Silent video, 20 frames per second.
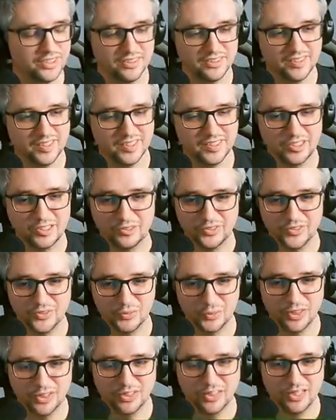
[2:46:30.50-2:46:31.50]
10
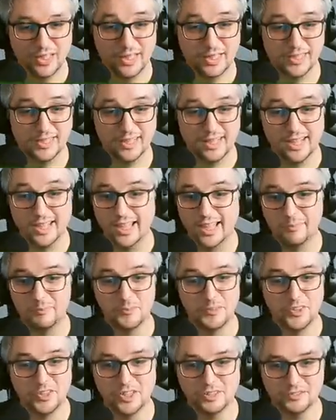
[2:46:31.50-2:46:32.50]
hours. Well, I, I
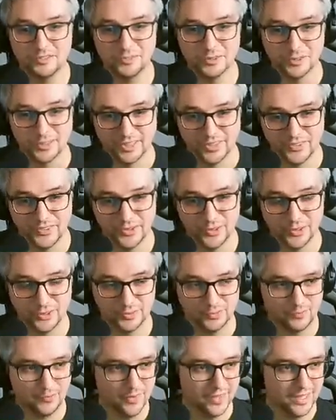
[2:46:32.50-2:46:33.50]
am down for it.
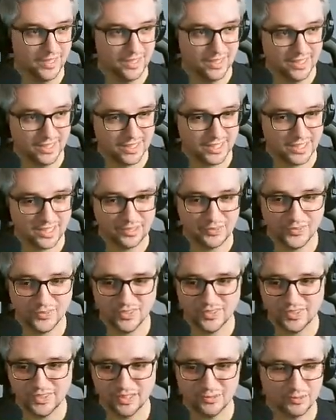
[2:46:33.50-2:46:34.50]
So here's
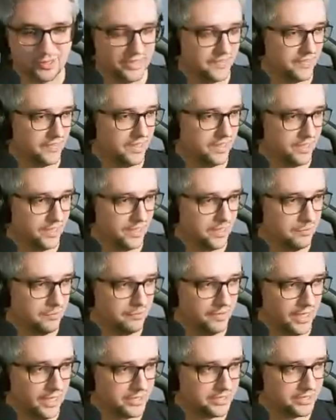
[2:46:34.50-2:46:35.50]
the deal, right? And I
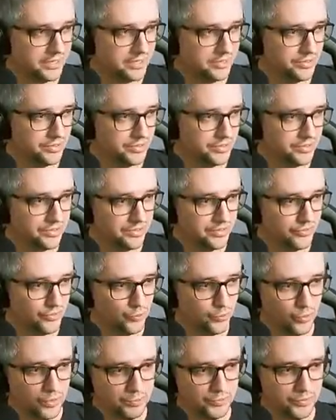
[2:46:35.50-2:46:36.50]
am actually gonna
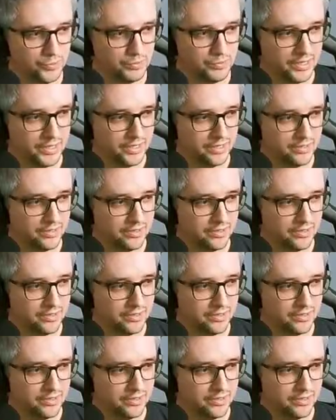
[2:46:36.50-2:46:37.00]
swap to my